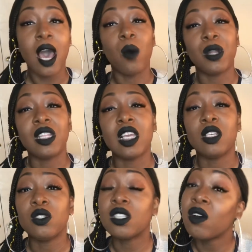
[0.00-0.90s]
I want to thank
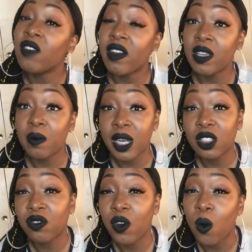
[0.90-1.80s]
you so very
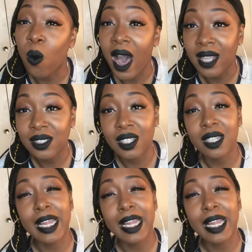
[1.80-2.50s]
much for watching.